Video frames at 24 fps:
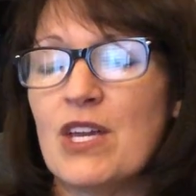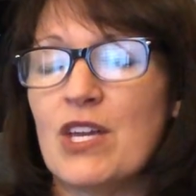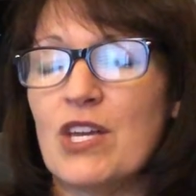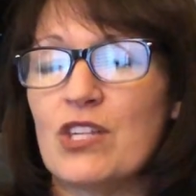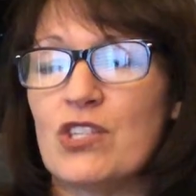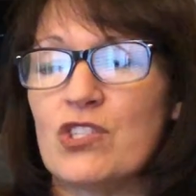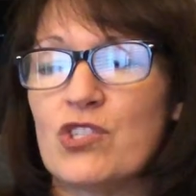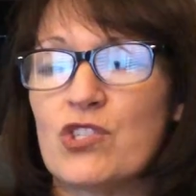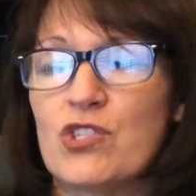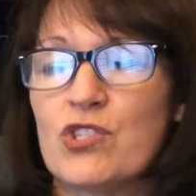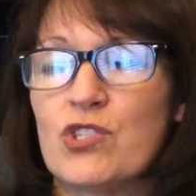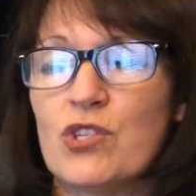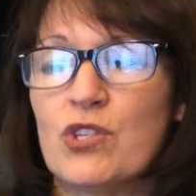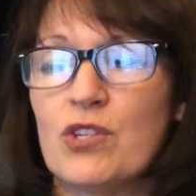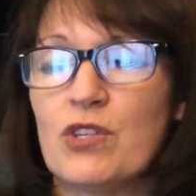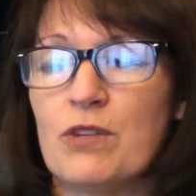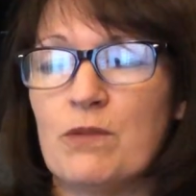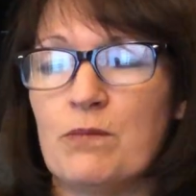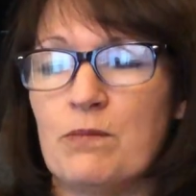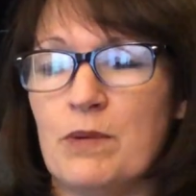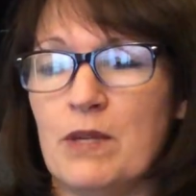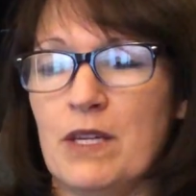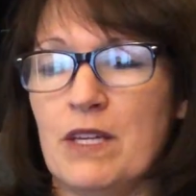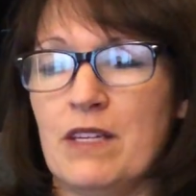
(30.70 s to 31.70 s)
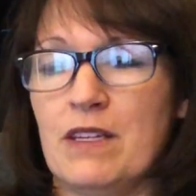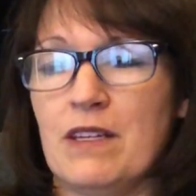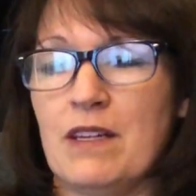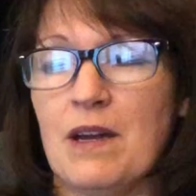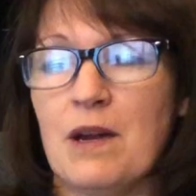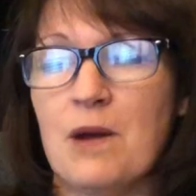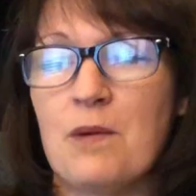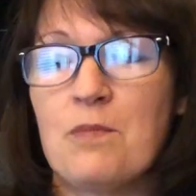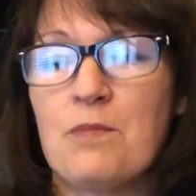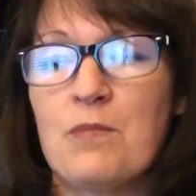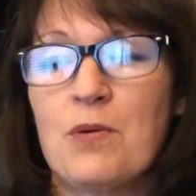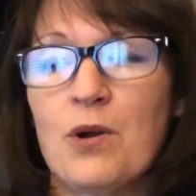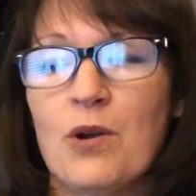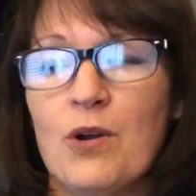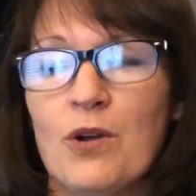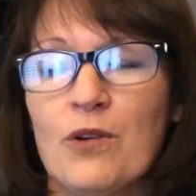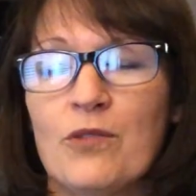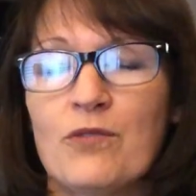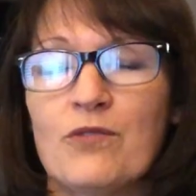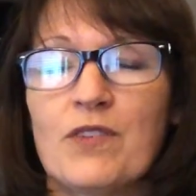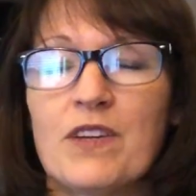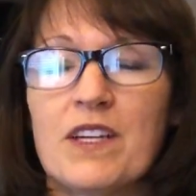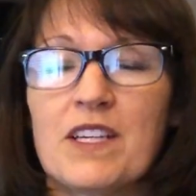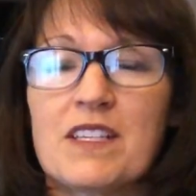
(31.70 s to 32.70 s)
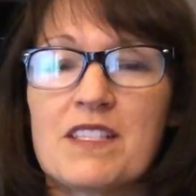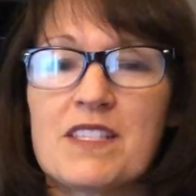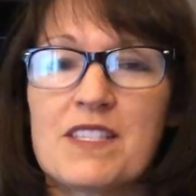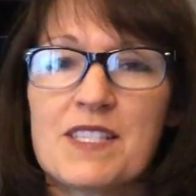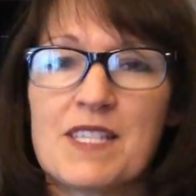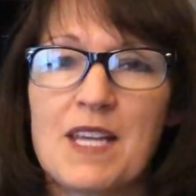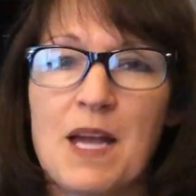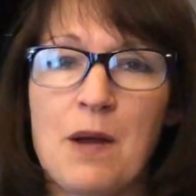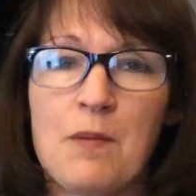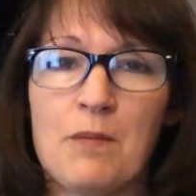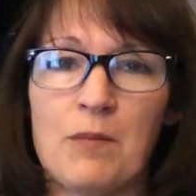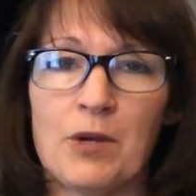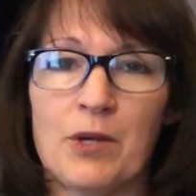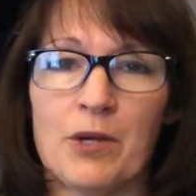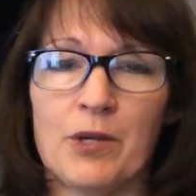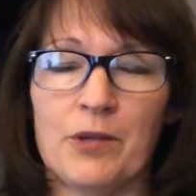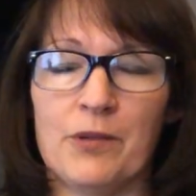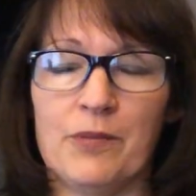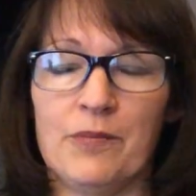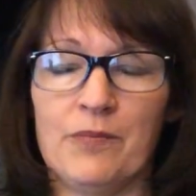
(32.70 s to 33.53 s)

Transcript: It should have been a perfect summer,